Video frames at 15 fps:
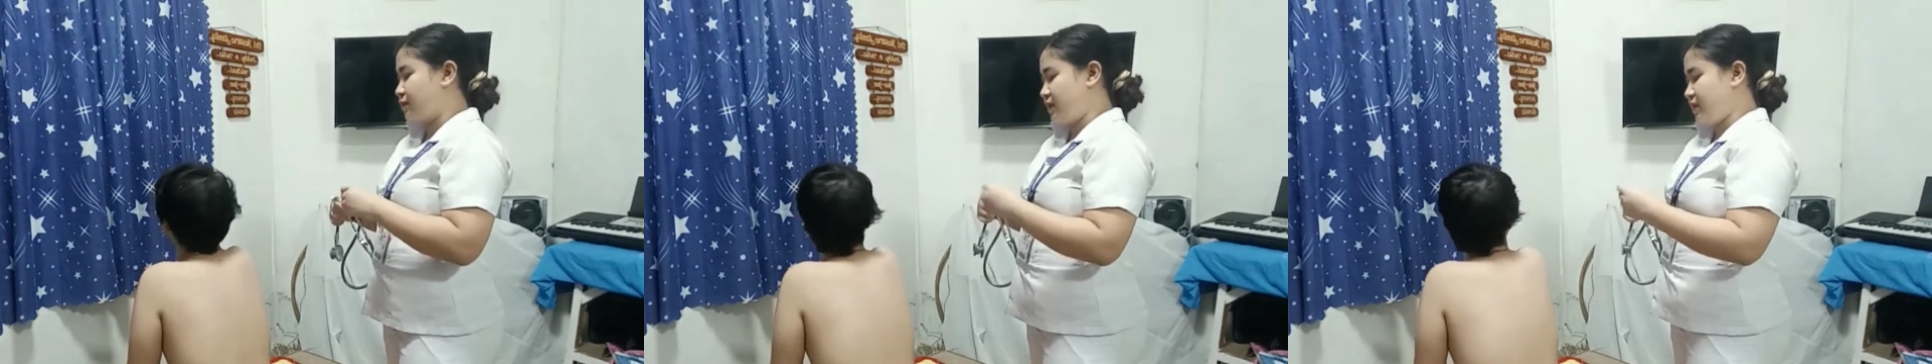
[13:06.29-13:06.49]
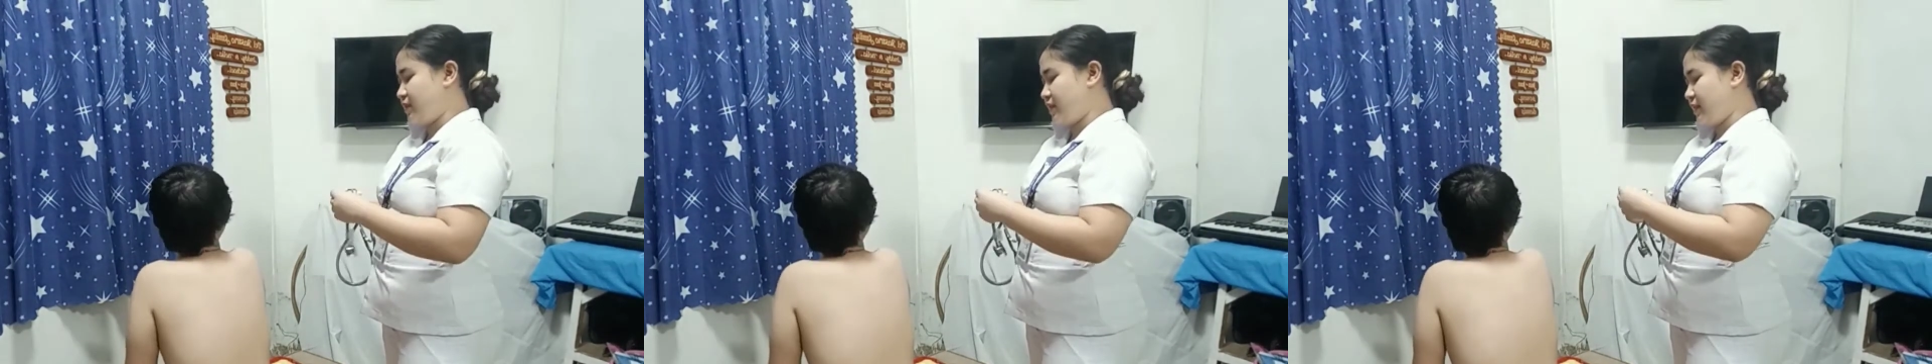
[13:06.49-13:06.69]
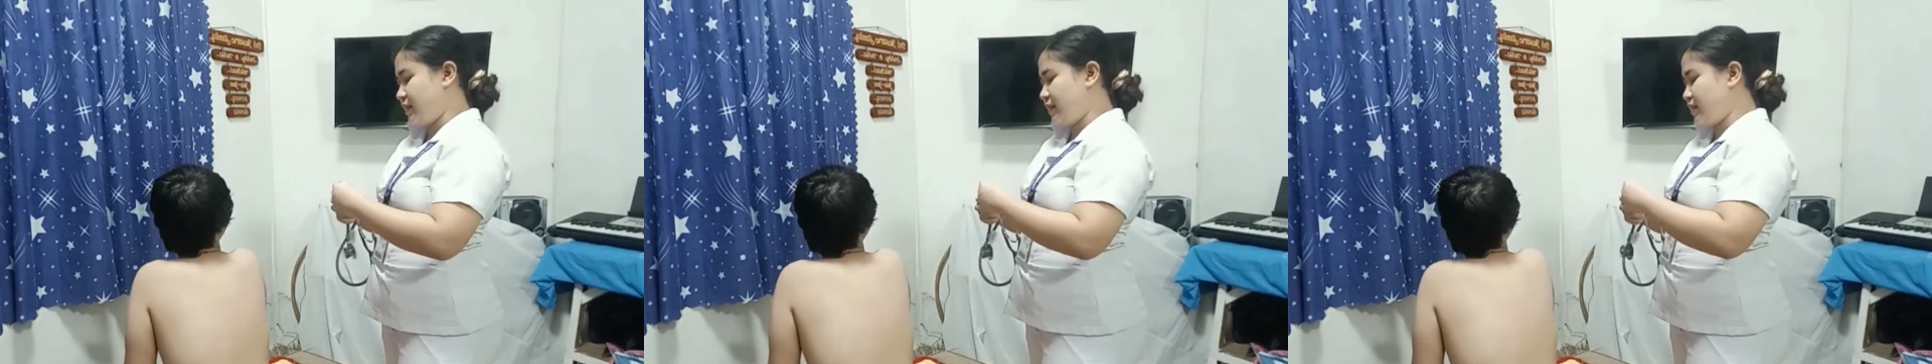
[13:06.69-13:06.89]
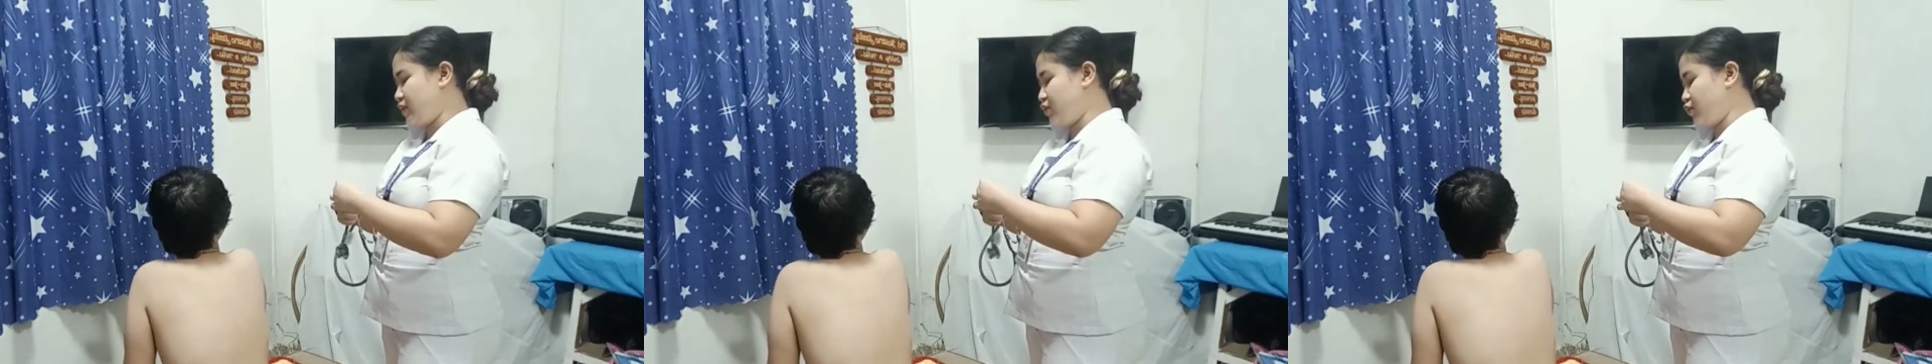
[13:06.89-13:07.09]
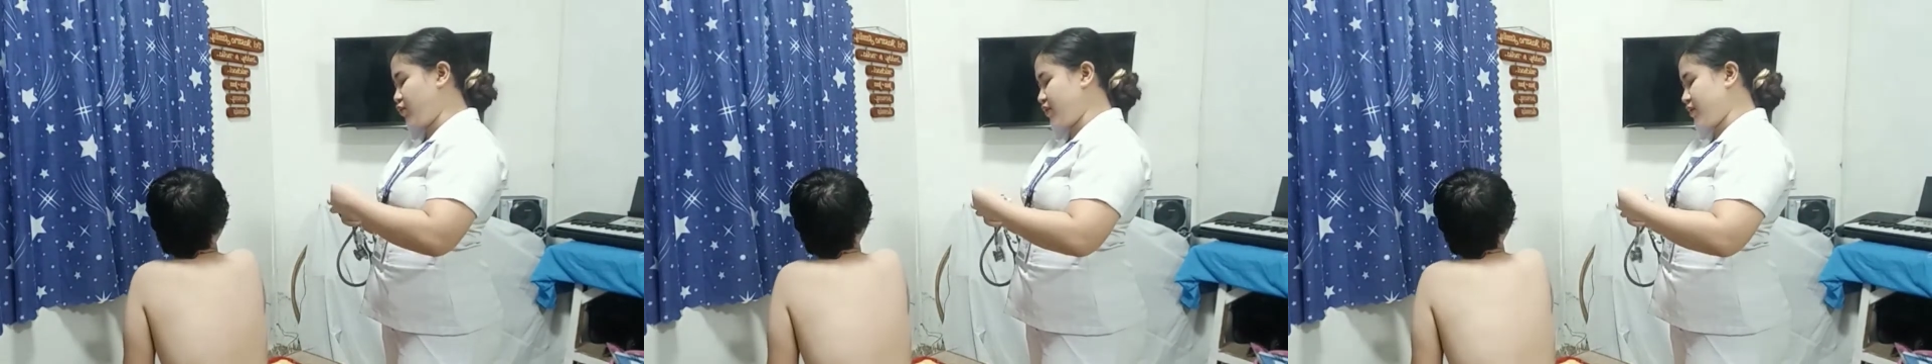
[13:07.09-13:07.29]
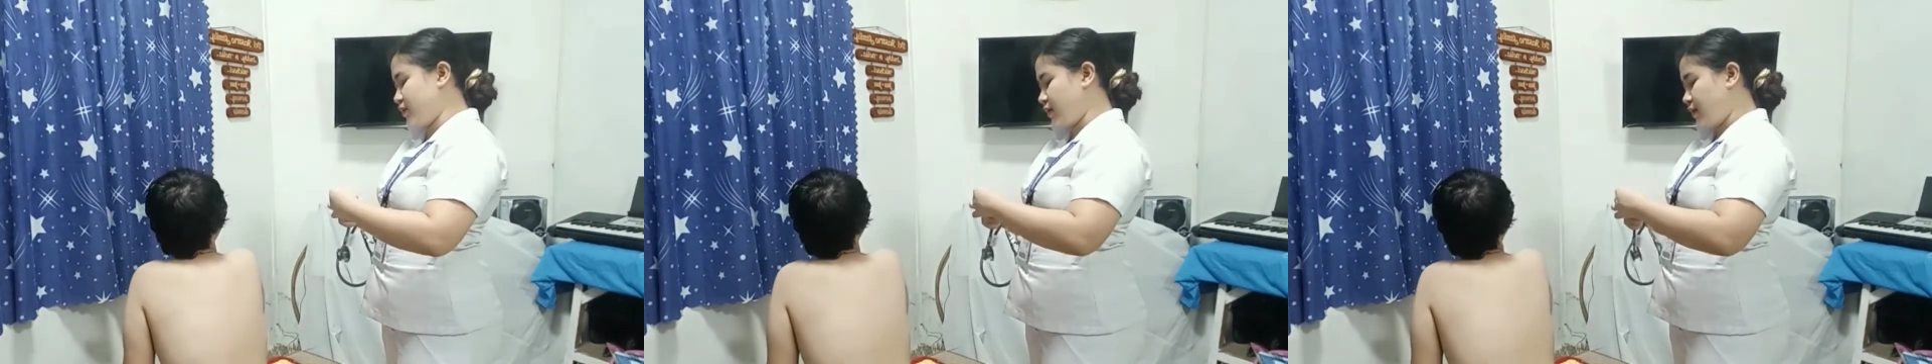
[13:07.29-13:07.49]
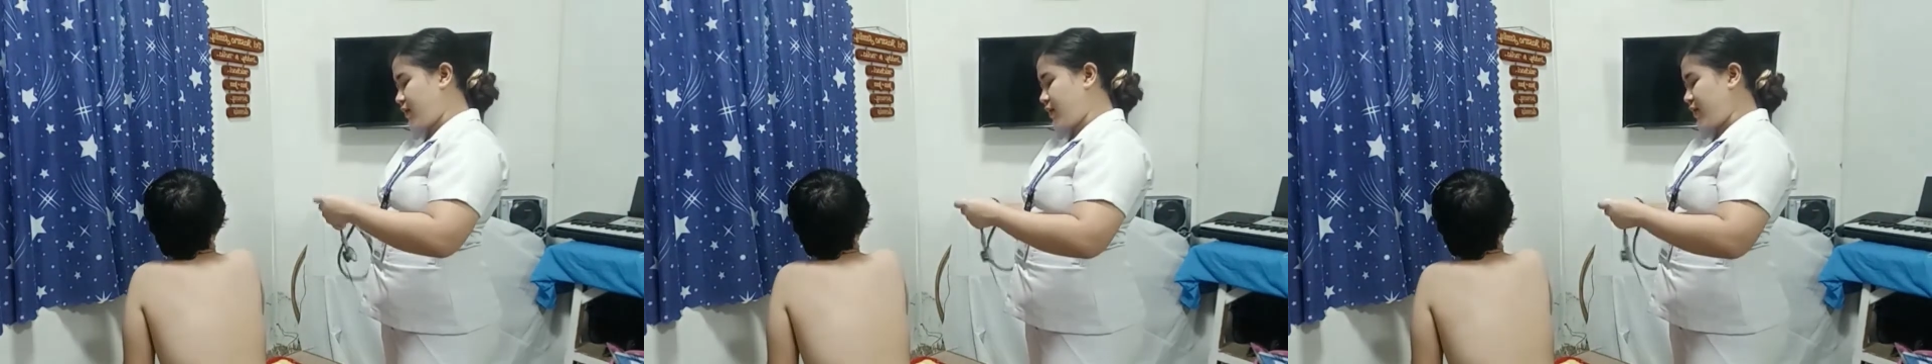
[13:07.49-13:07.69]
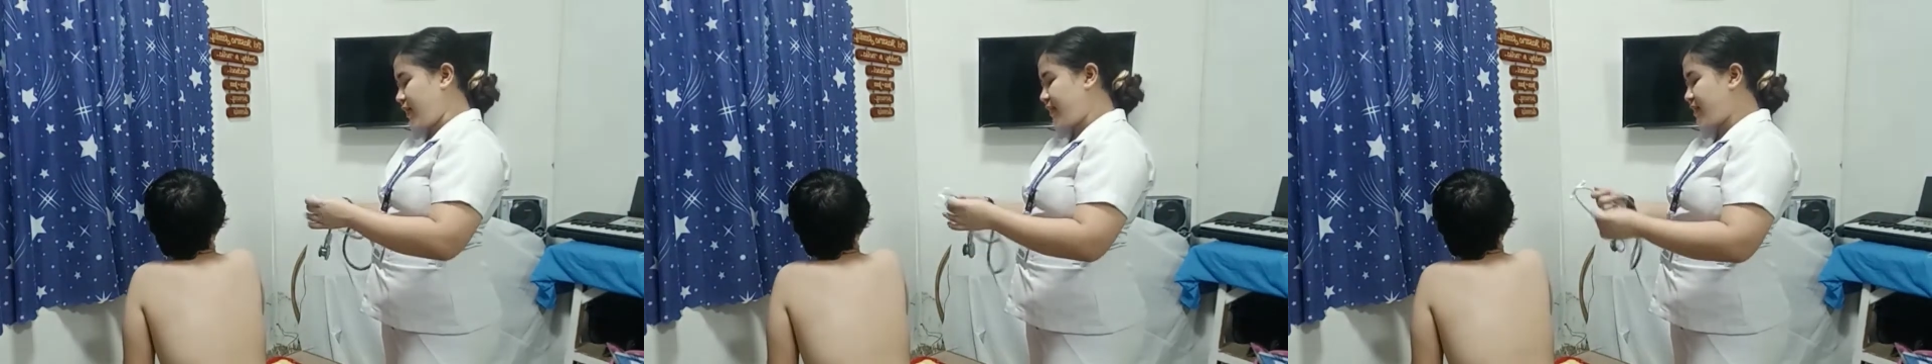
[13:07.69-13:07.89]
since it
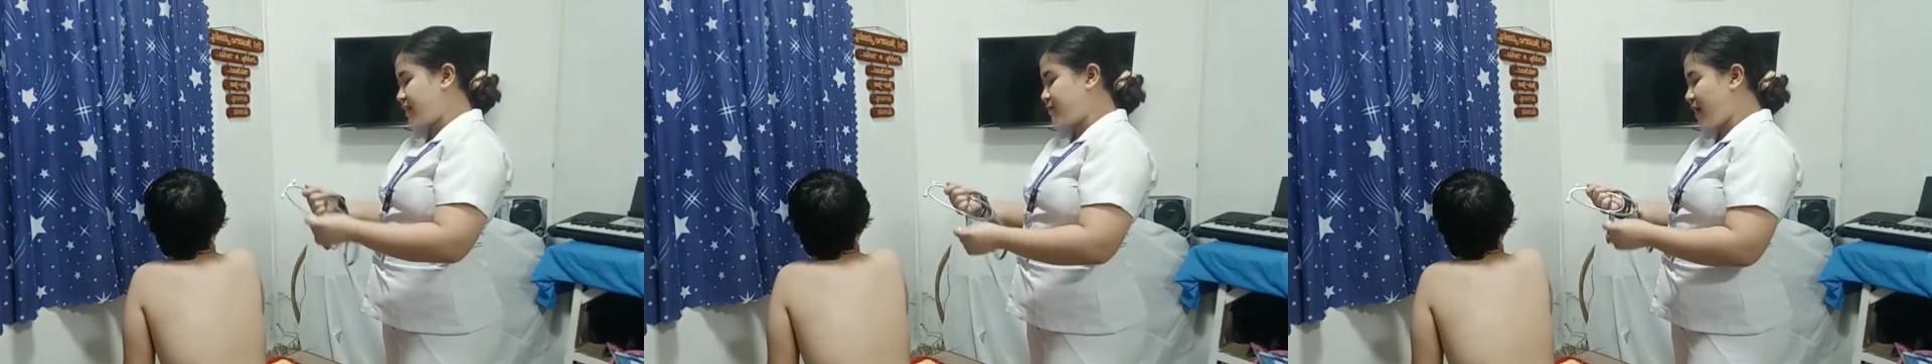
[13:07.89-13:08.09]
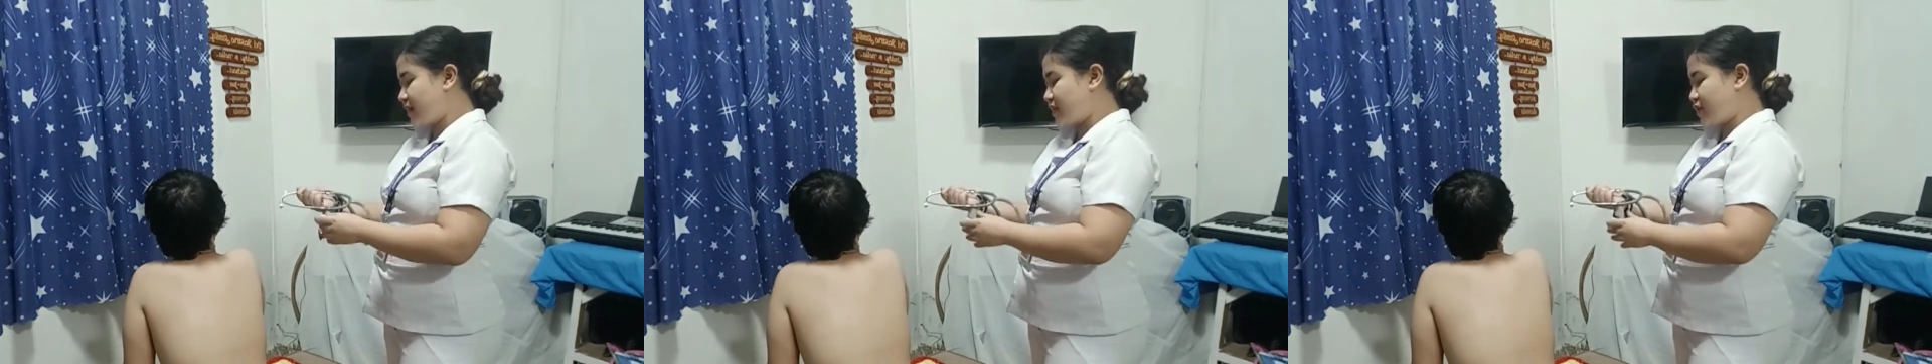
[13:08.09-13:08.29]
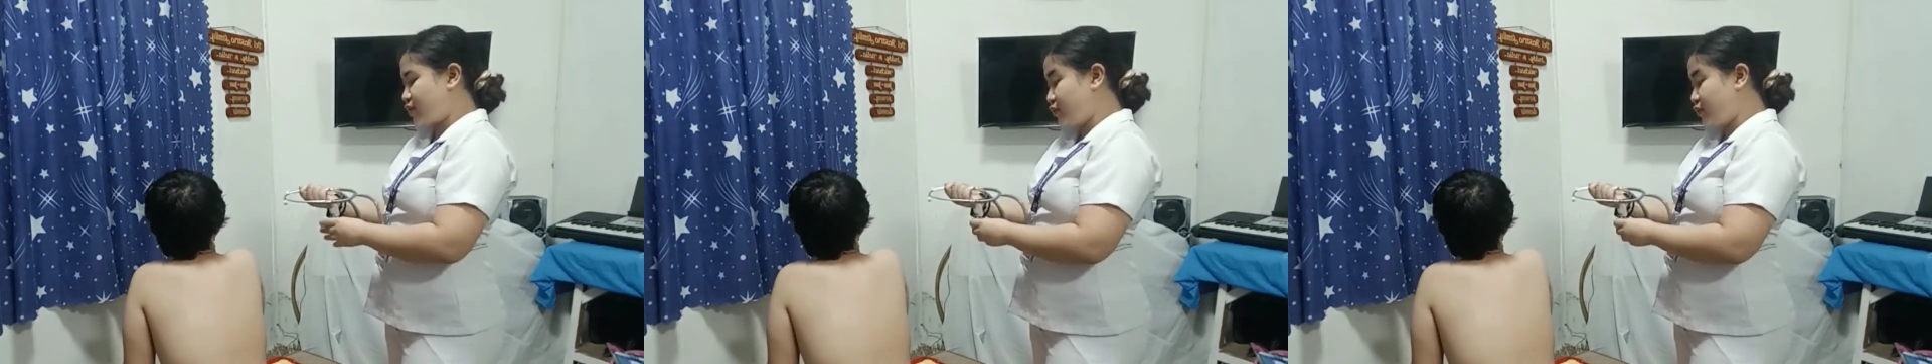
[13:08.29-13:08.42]
is best